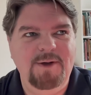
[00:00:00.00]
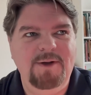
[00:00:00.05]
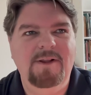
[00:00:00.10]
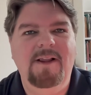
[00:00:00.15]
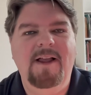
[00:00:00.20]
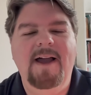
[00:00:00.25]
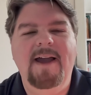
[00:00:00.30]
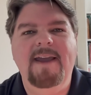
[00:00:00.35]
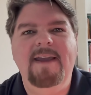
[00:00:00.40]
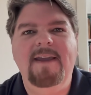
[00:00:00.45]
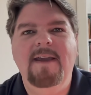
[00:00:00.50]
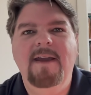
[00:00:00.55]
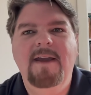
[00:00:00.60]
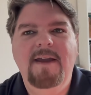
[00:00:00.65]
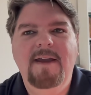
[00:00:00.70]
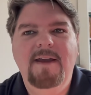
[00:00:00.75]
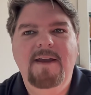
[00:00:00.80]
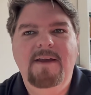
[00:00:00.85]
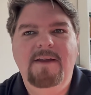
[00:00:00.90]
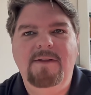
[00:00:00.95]
like
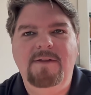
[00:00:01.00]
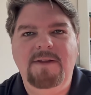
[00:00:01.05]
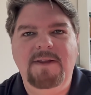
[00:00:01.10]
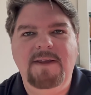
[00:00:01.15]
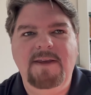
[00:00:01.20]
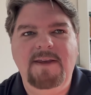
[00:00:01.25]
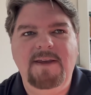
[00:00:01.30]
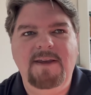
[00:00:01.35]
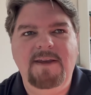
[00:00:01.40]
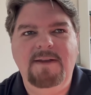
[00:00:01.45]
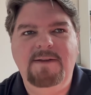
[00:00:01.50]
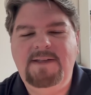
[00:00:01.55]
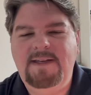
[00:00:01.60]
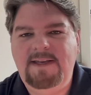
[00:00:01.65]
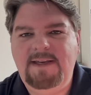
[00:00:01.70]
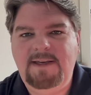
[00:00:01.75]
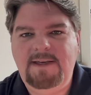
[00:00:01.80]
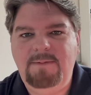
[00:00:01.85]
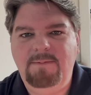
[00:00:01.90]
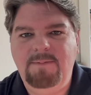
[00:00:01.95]
the
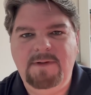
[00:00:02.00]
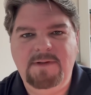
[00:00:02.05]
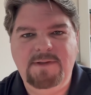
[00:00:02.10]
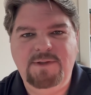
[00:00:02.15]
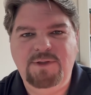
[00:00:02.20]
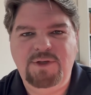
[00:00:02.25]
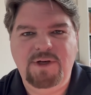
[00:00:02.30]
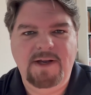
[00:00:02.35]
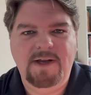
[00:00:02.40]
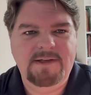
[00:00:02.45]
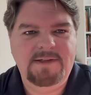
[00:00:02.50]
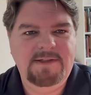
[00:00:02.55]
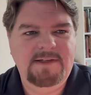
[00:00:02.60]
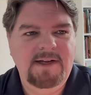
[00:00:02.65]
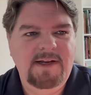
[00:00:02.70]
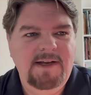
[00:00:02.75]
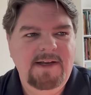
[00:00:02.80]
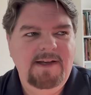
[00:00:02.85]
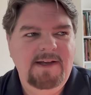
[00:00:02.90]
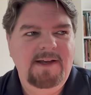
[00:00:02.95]
team is just
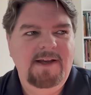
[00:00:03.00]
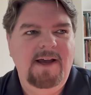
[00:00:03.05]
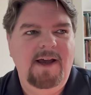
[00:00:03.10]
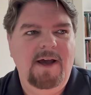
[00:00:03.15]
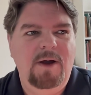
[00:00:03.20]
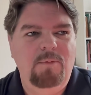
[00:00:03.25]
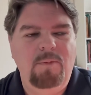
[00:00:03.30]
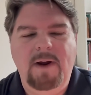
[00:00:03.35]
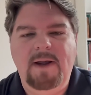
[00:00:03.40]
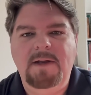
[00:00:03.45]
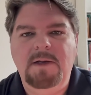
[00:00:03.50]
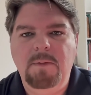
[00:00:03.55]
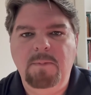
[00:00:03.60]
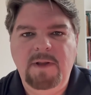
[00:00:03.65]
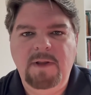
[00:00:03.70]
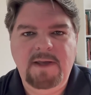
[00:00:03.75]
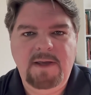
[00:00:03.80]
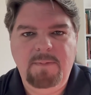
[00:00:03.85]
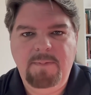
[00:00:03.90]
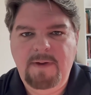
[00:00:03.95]

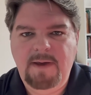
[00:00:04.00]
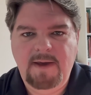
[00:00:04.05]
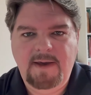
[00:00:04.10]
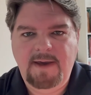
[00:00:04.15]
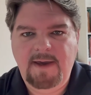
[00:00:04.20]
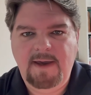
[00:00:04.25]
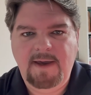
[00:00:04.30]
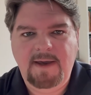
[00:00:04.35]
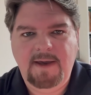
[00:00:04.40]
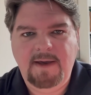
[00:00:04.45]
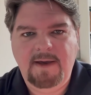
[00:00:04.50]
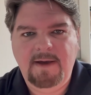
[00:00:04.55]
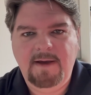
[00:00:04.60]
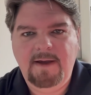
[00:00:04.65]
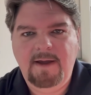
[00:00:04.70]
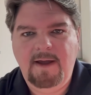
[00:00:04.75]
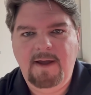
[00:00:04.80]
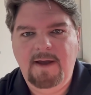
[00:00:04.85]
randomly picking